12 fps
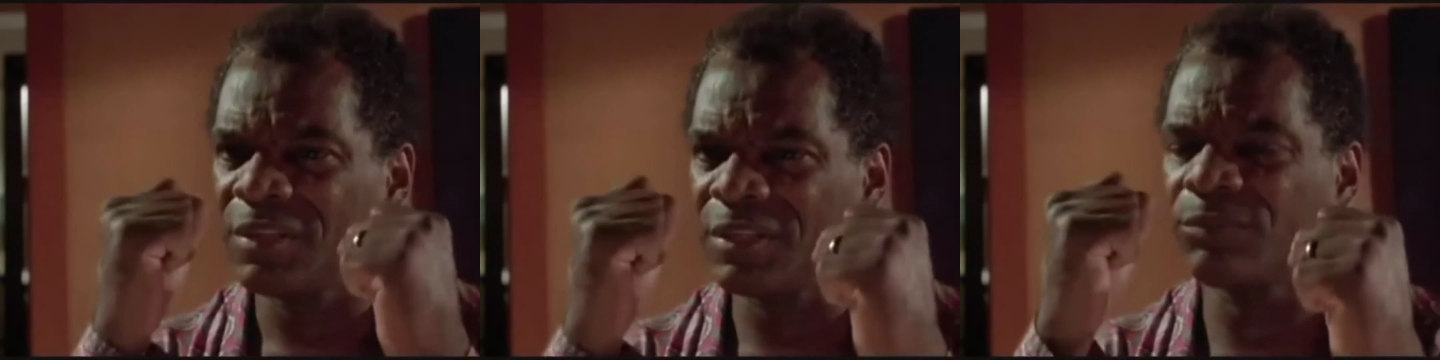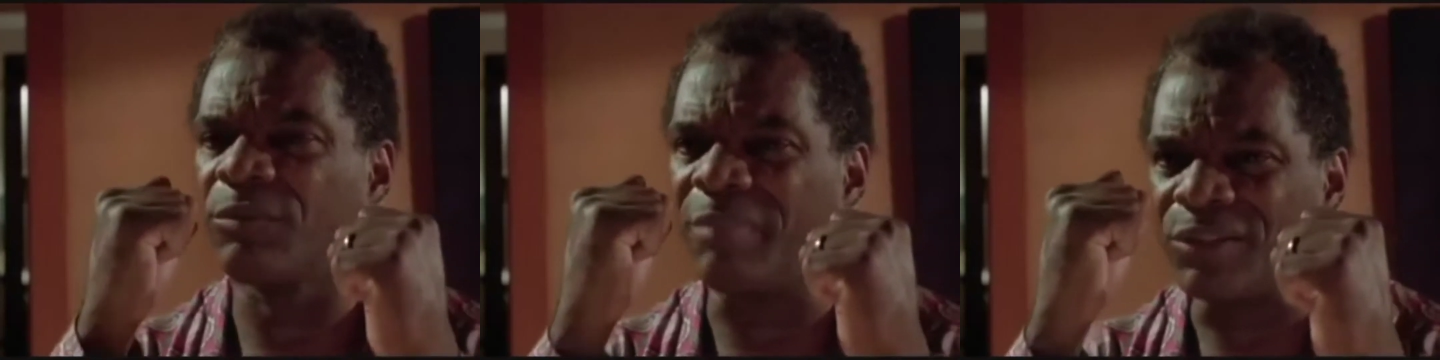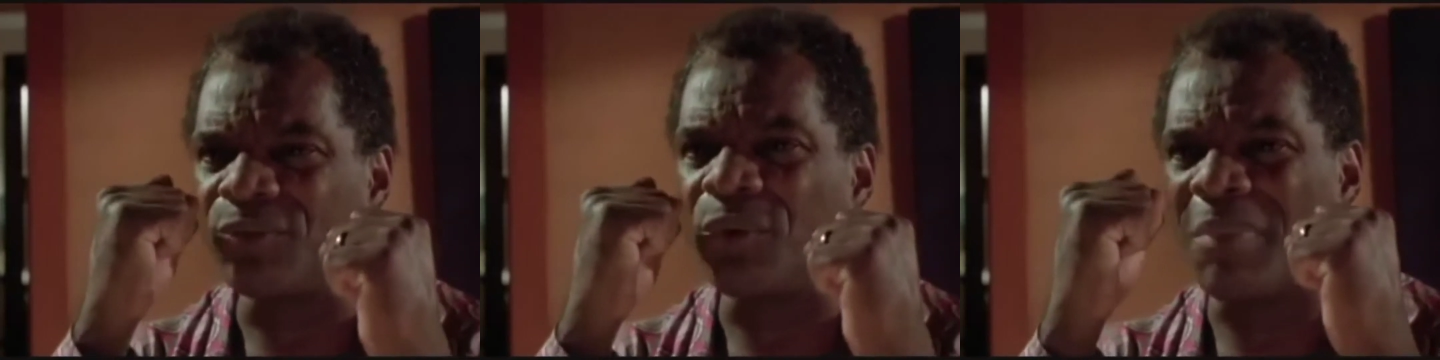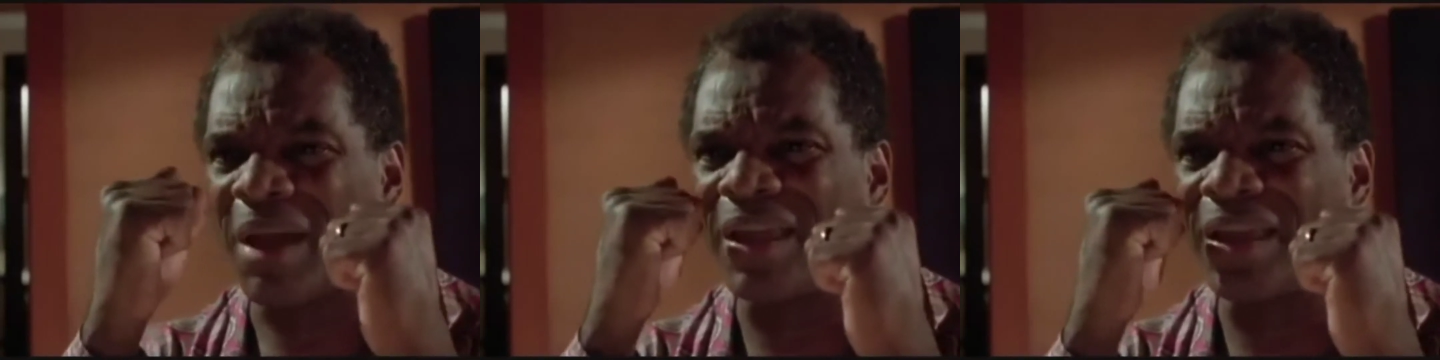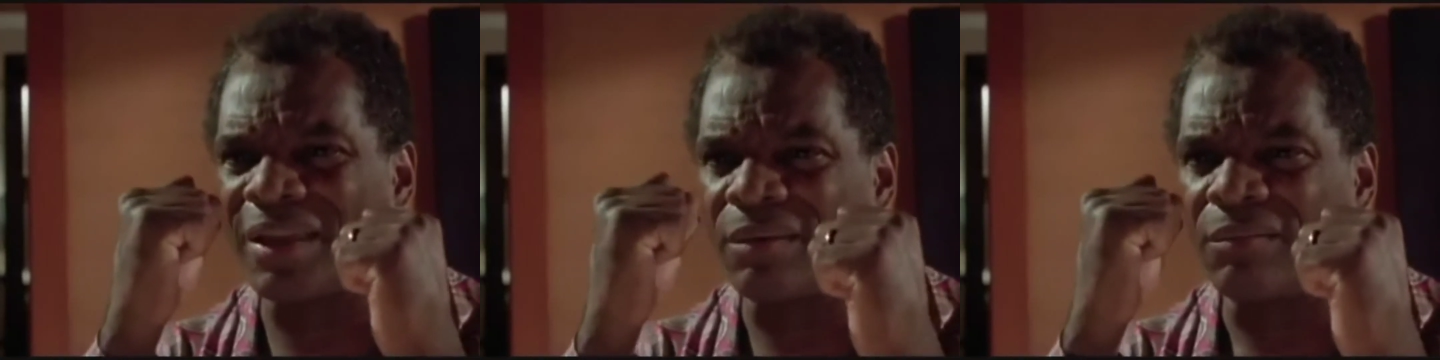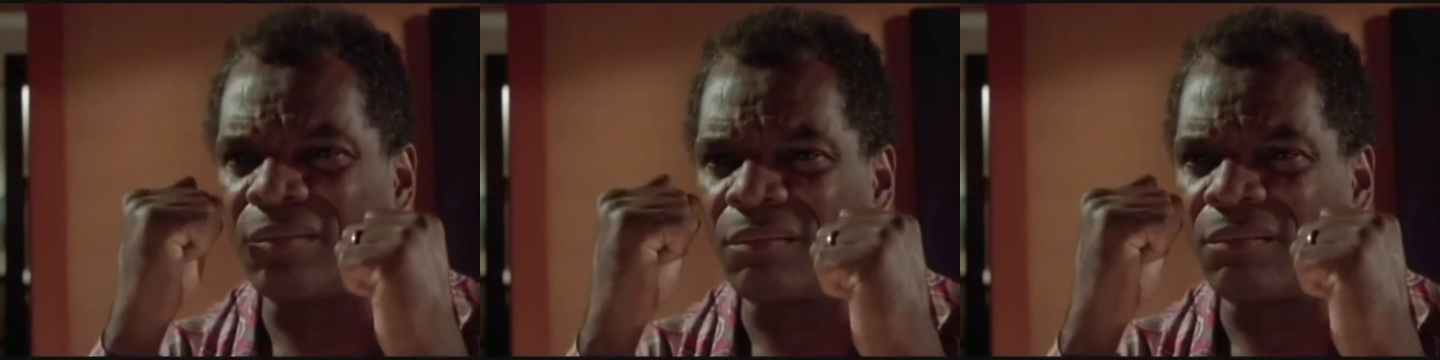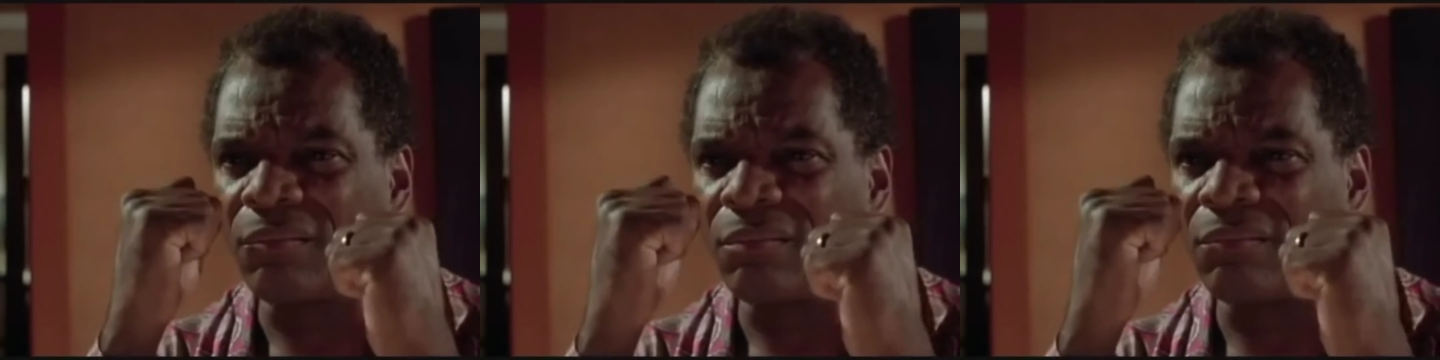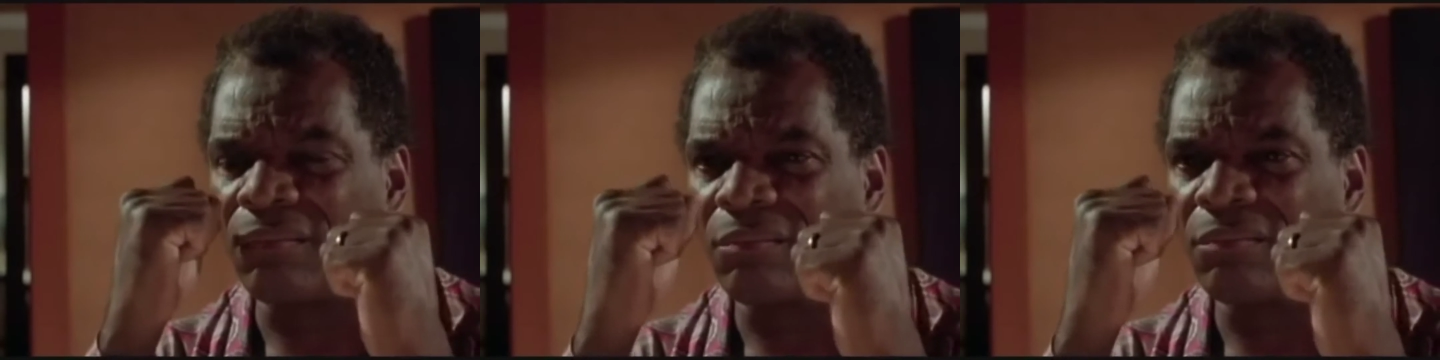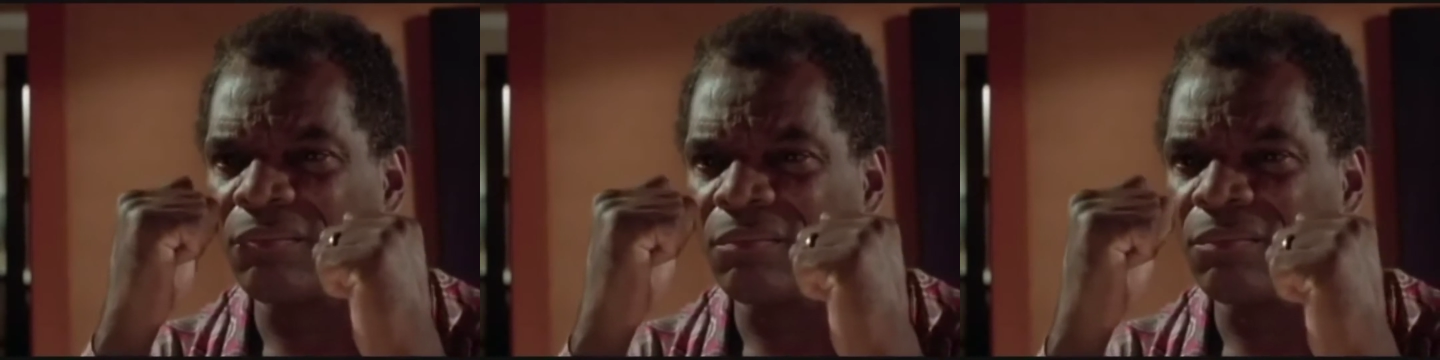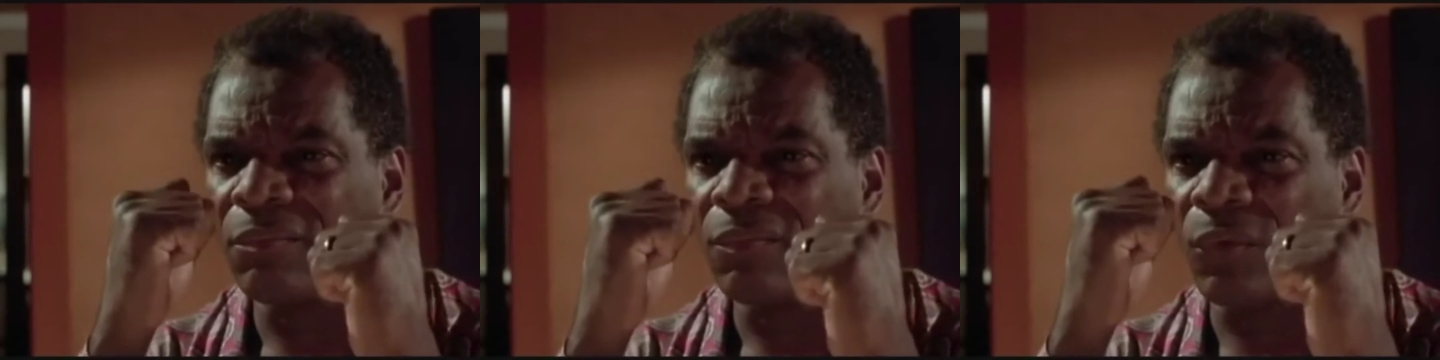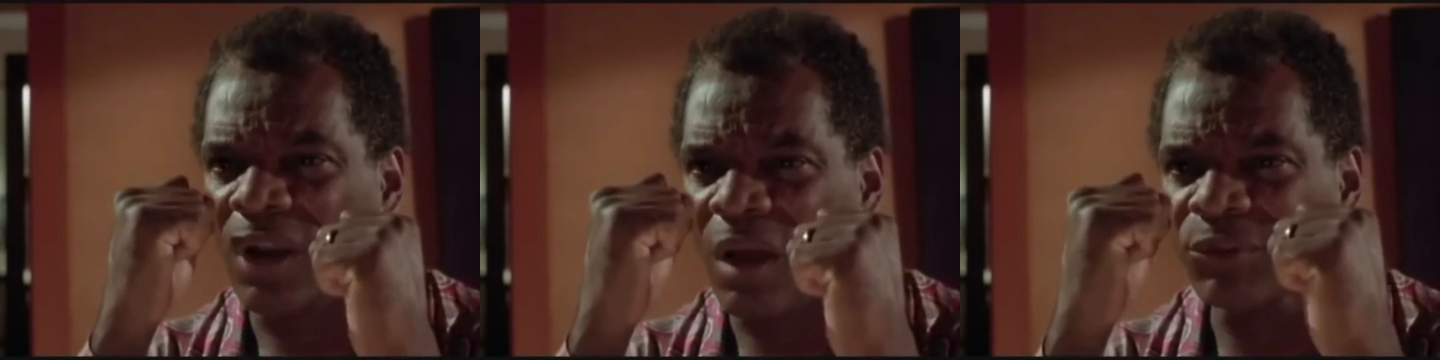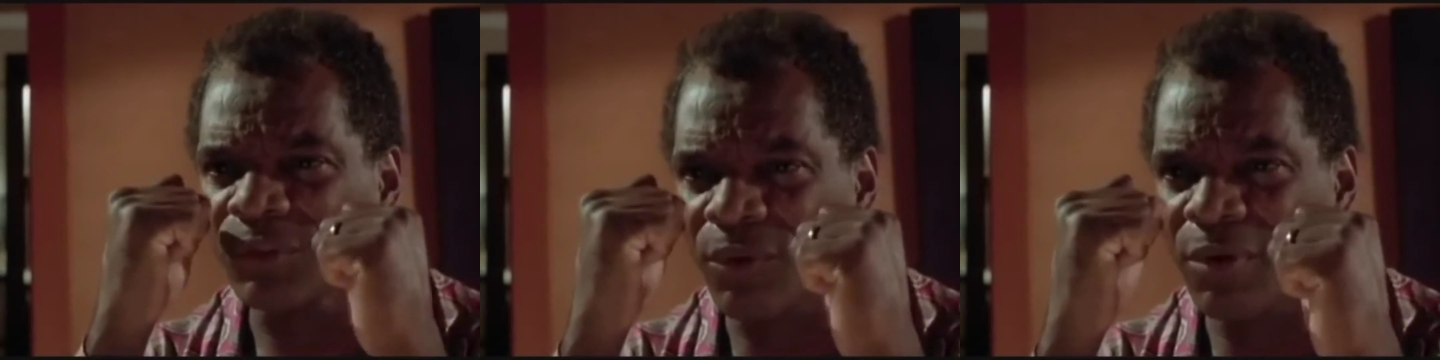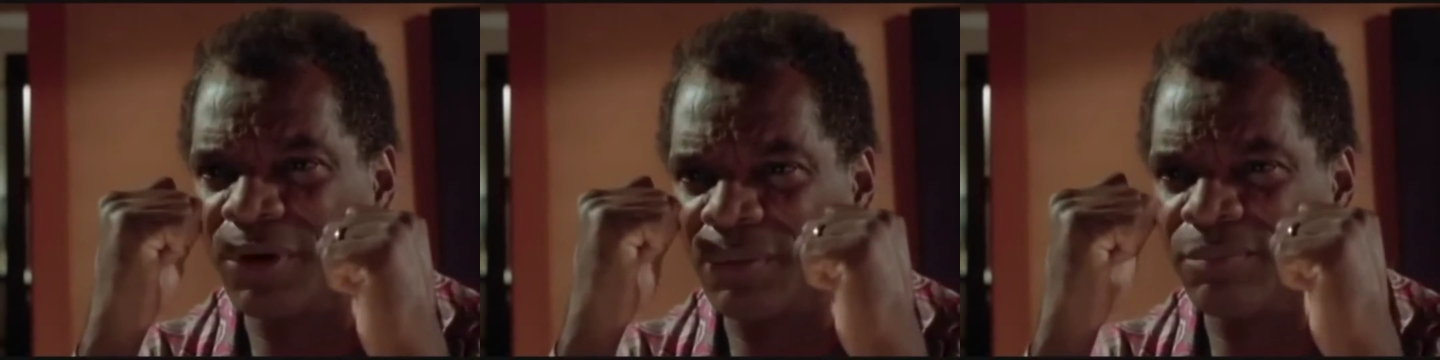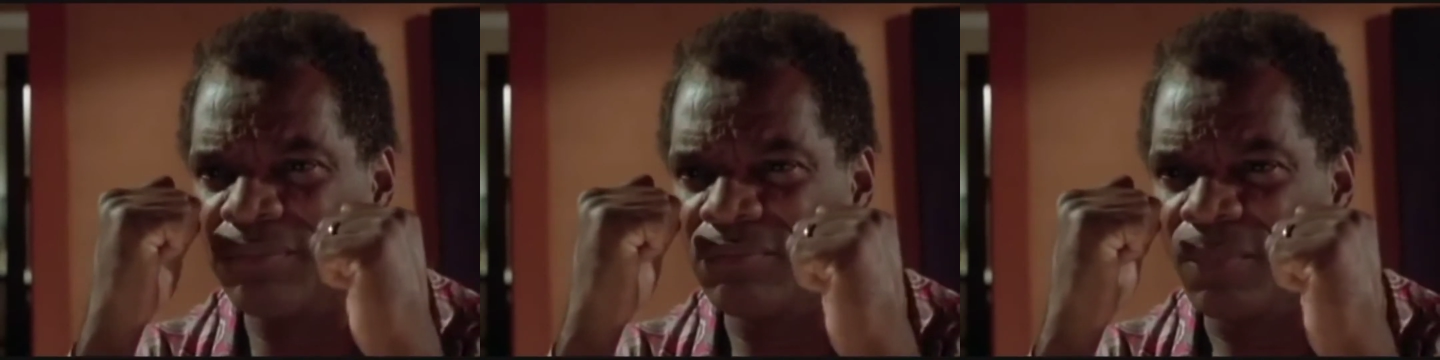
This one makes you a man. When I was growing up,